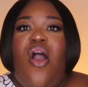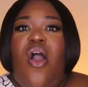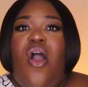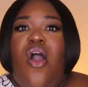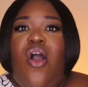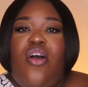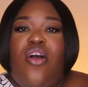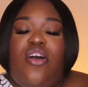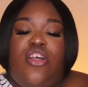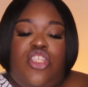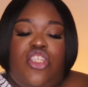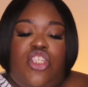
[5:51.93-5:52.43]

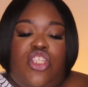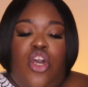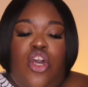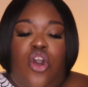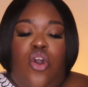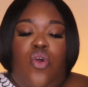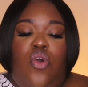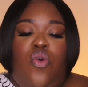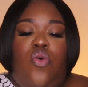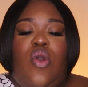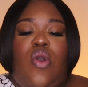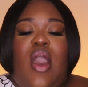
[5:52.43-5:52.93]

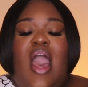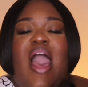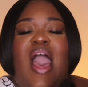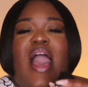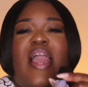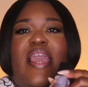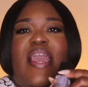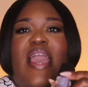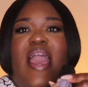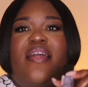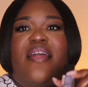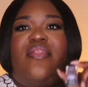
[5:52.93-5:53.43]
Also,
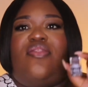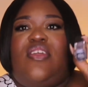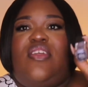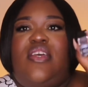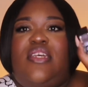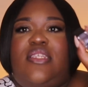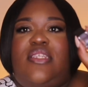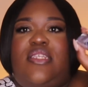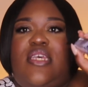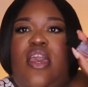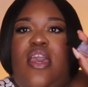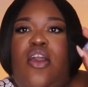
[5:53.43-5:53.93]
I got
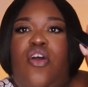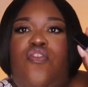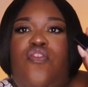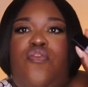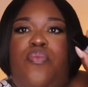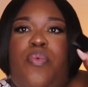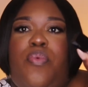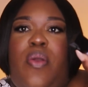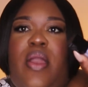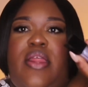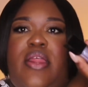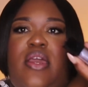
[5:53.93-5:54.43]
this
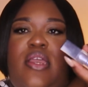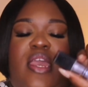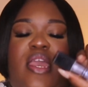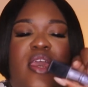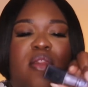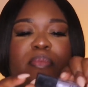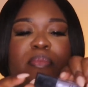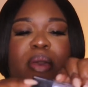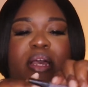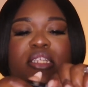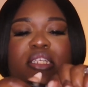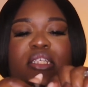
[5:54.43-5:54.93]
e.l.f. product
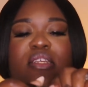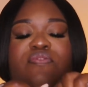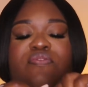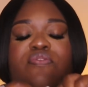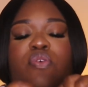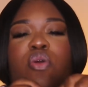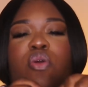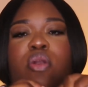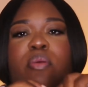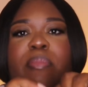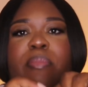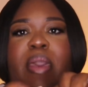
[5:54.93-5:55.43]
in my
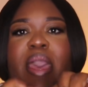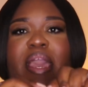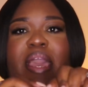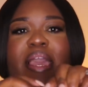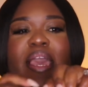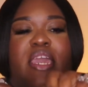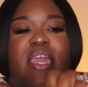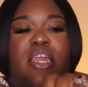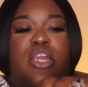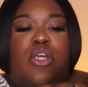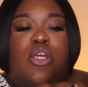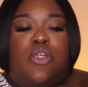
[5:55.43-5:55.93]
Sephora bag
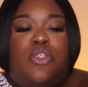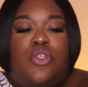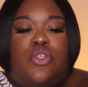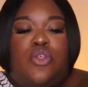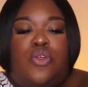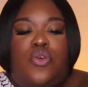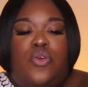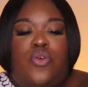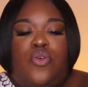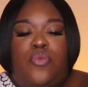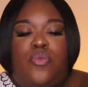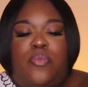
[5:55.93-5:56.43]
at
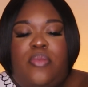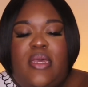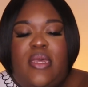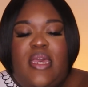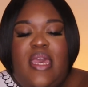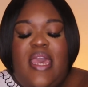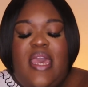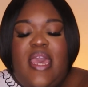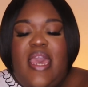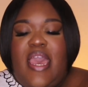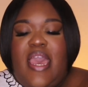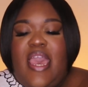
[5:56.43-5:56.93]
YouTube,
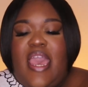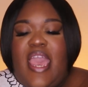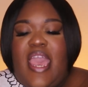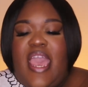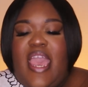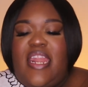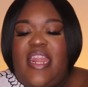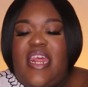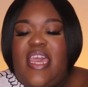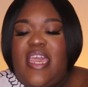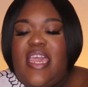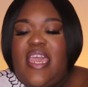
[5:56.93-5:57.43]

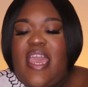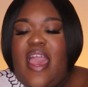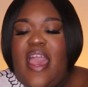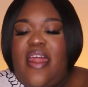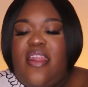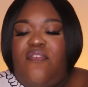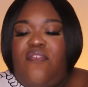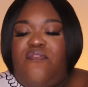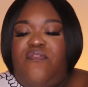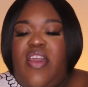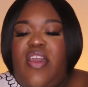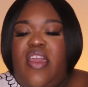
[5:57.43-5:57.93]
and it
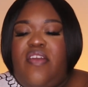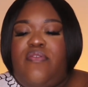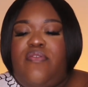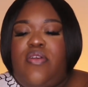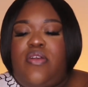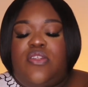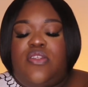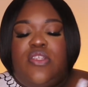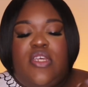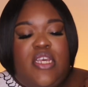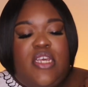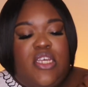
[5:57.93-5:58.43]
kind of
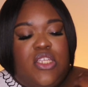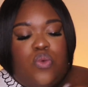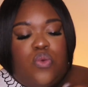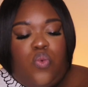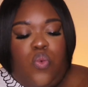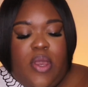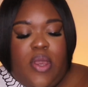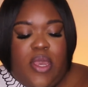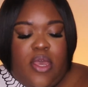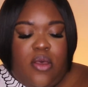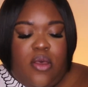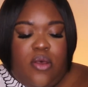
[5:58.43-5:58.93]
favors as
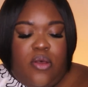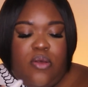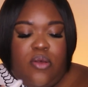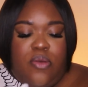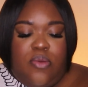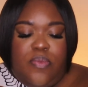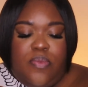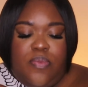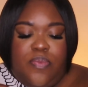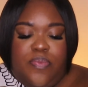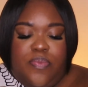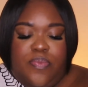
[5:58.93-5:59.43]
well.